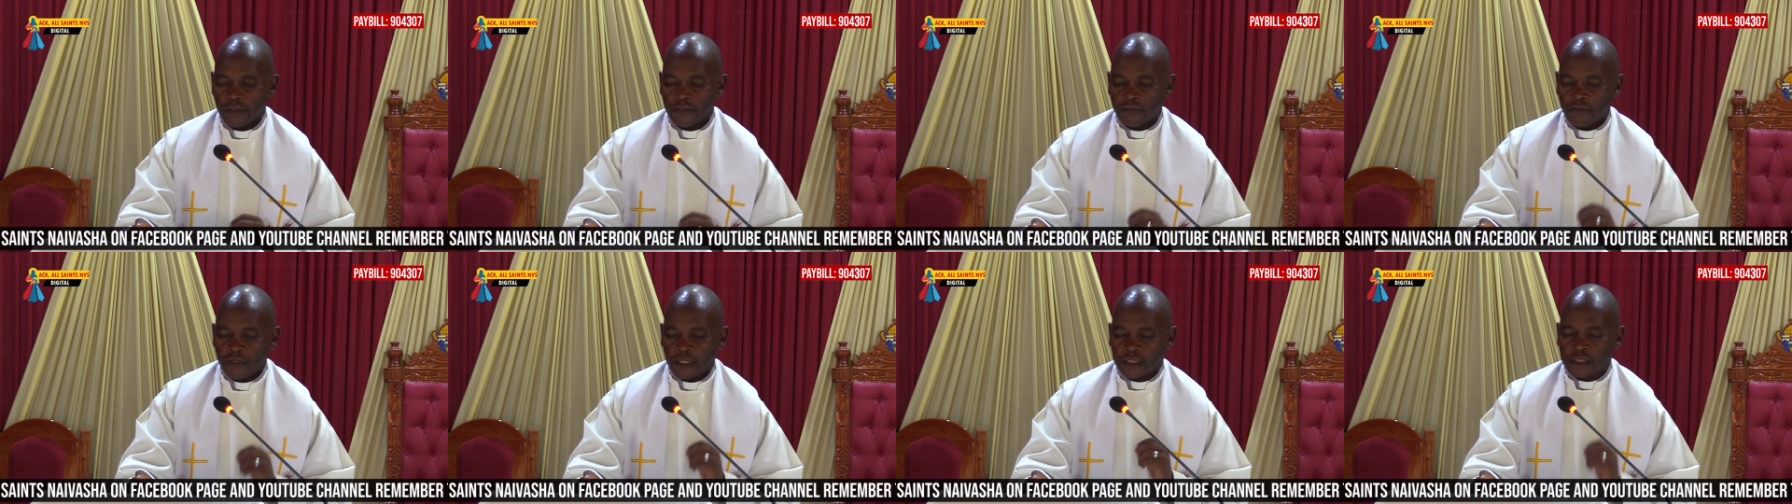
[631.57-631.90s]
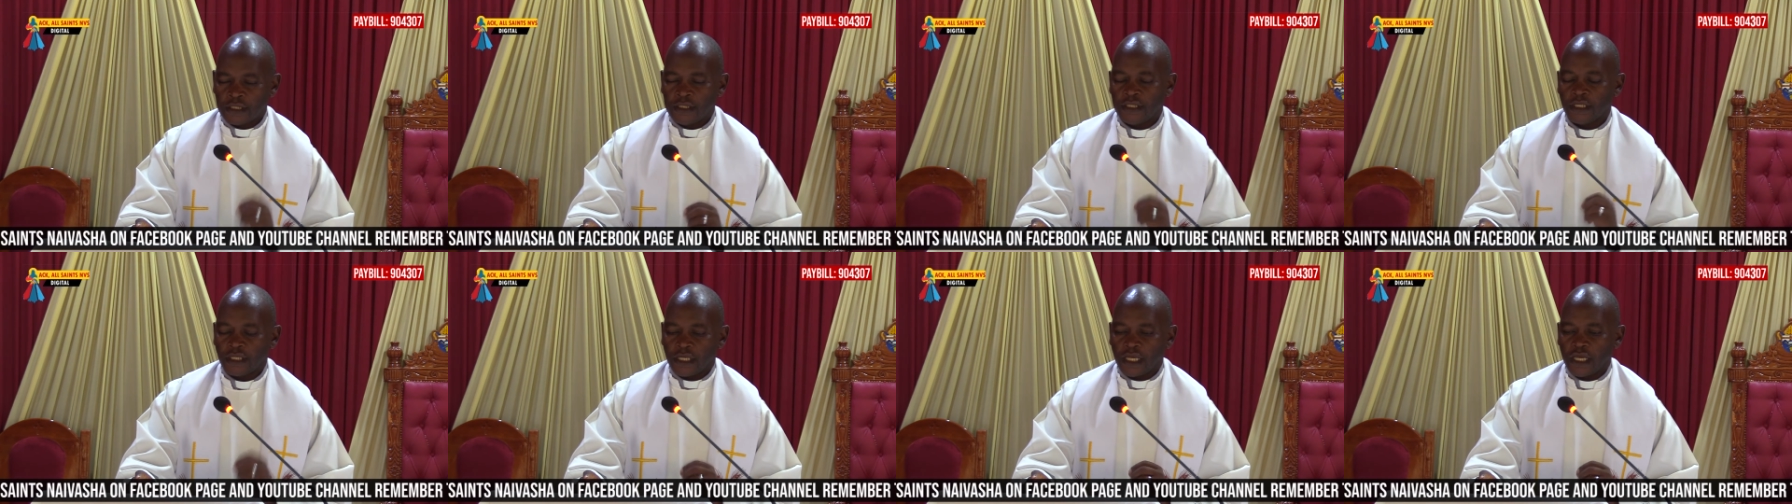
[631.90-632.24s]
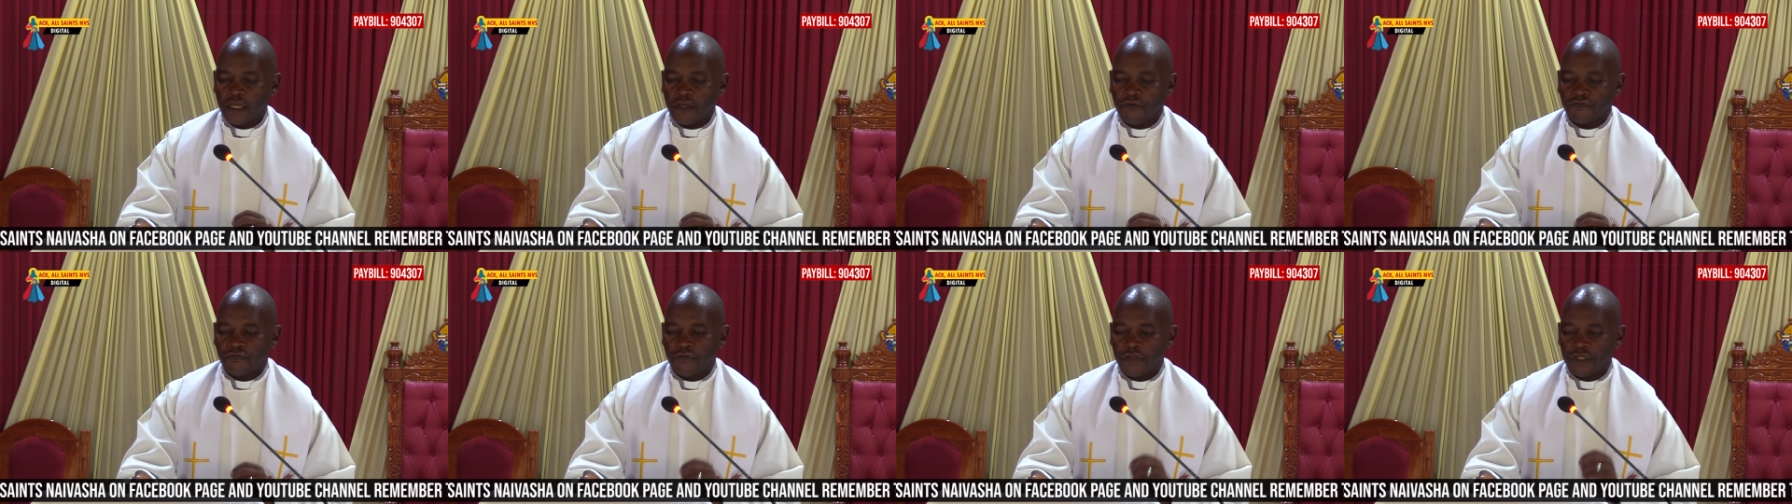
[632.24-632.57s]
that he
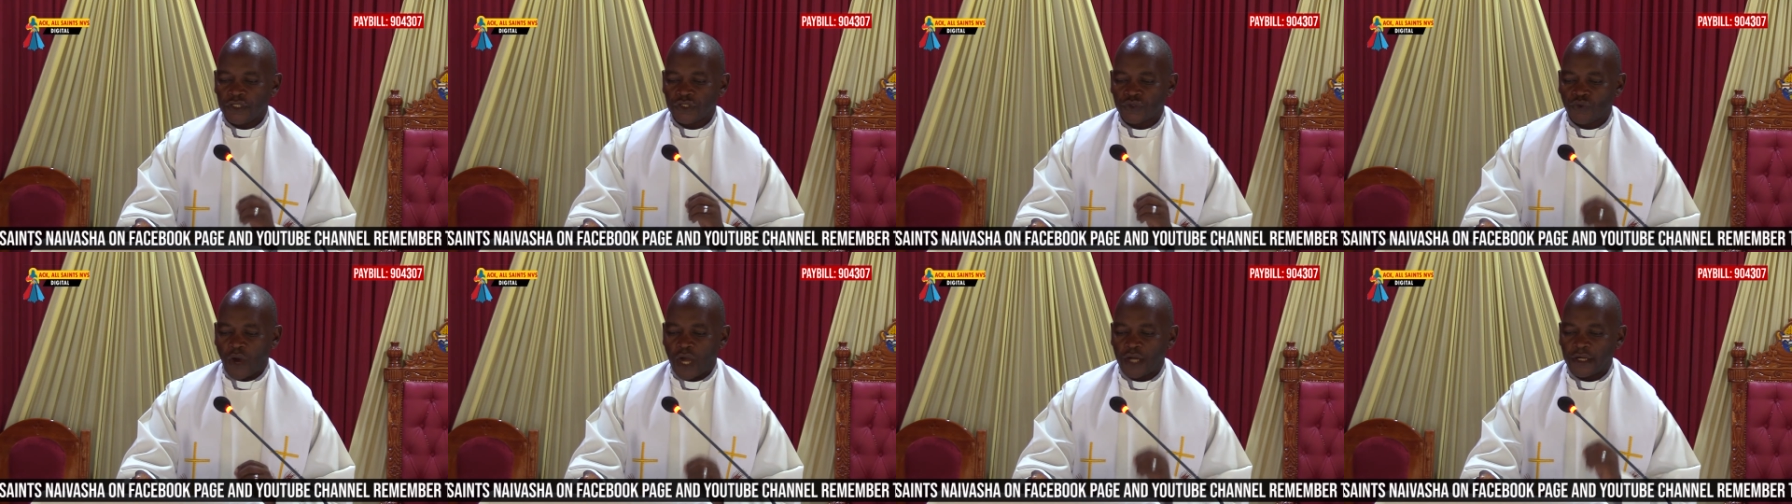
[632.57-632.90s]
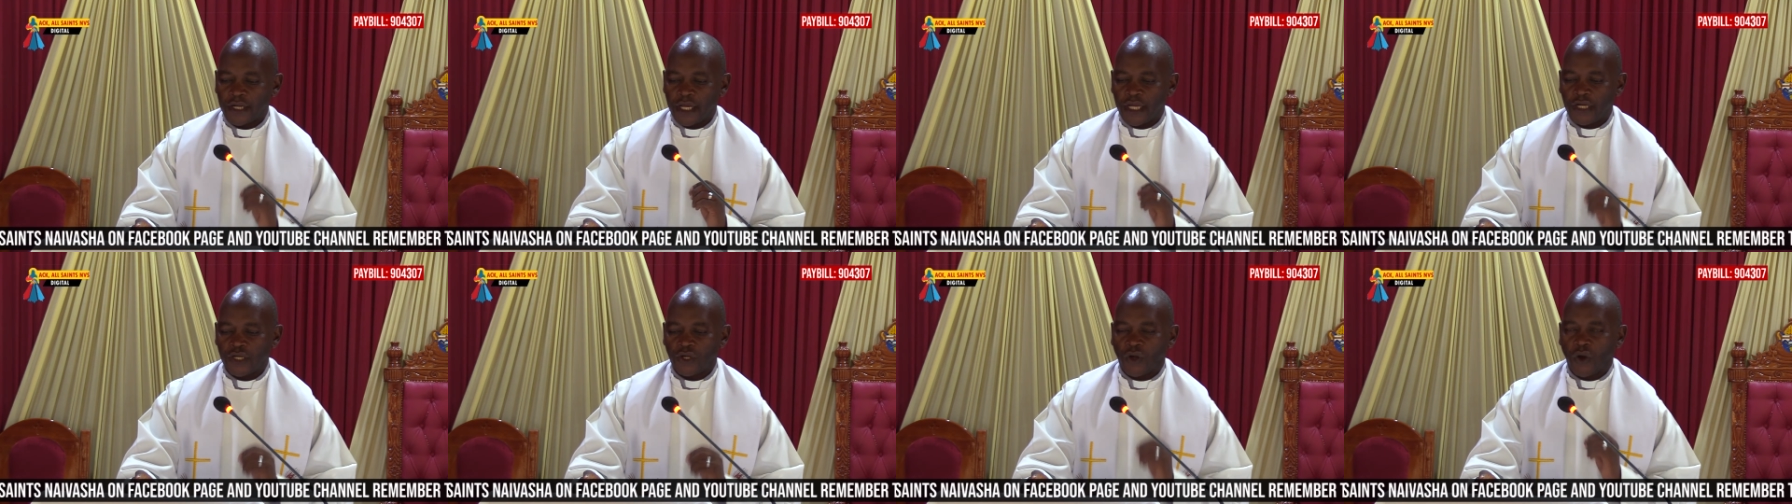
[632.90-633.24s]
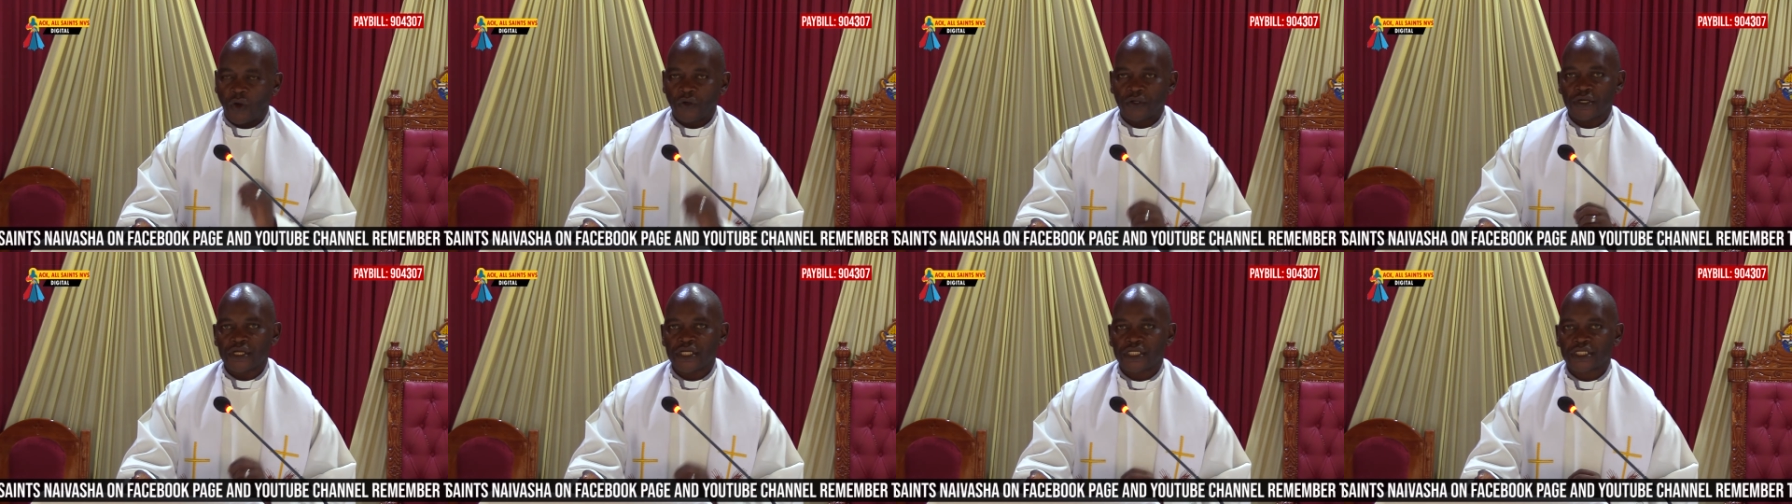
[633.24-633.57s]
gave his one and
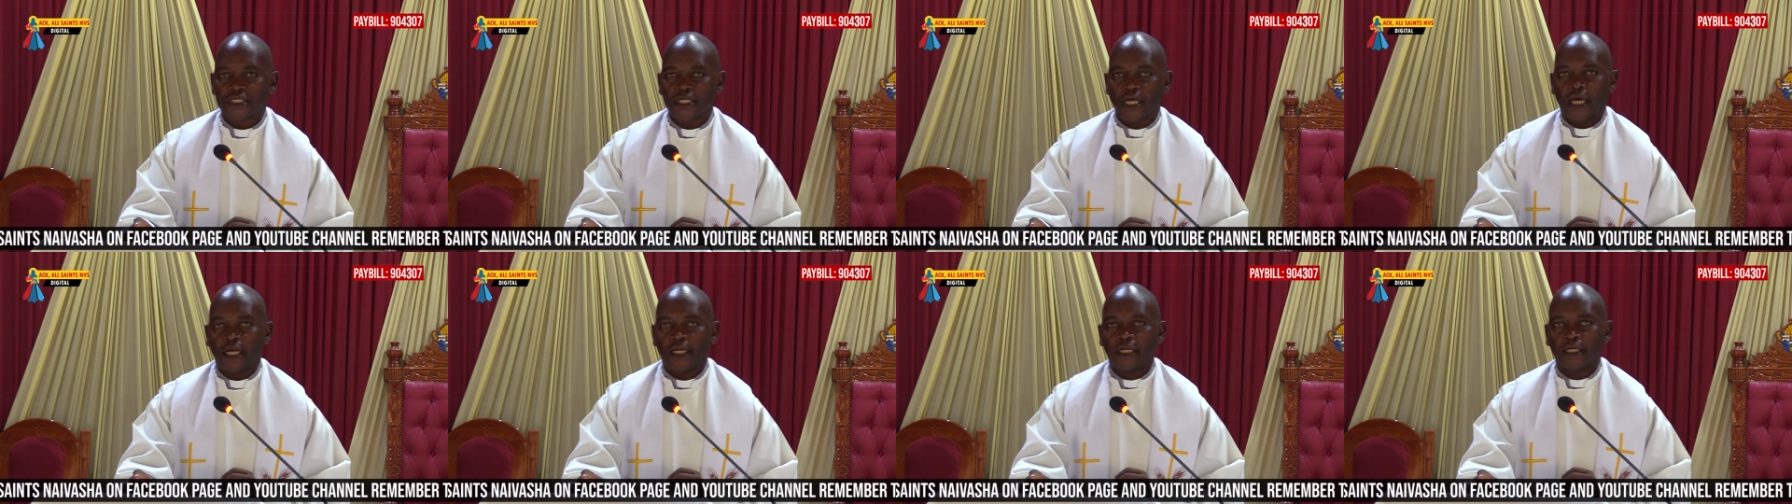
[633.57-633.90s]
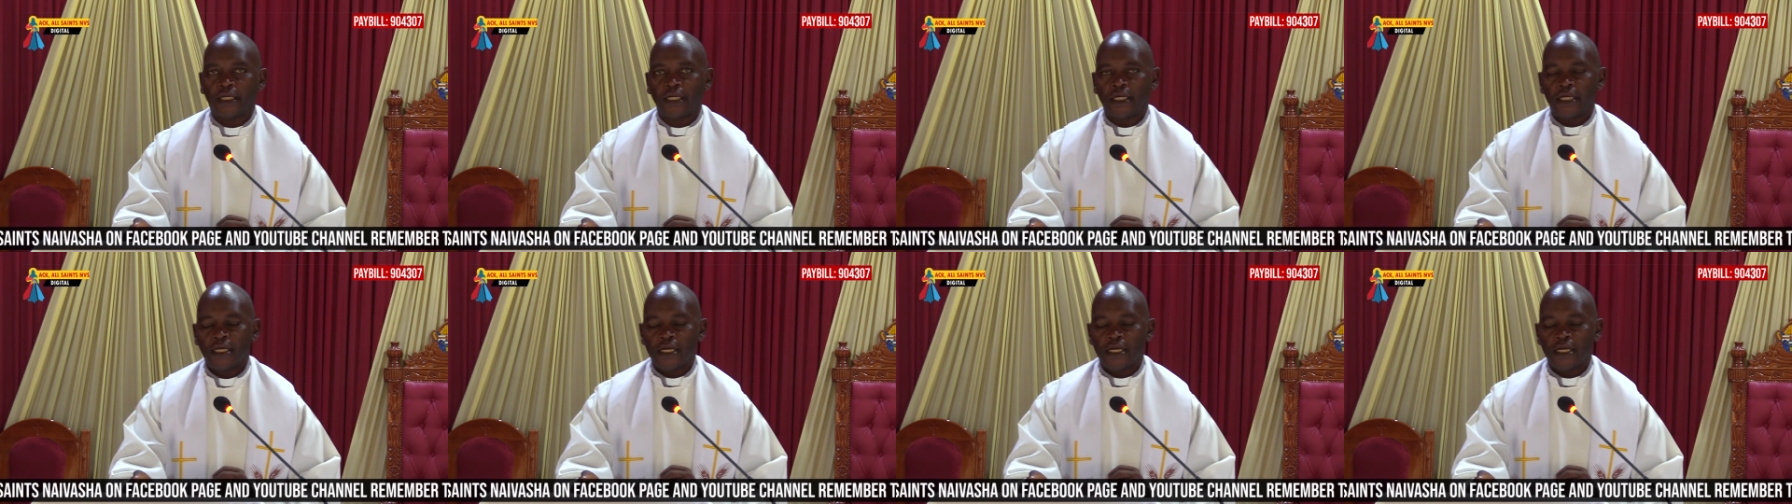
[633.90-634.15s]
only son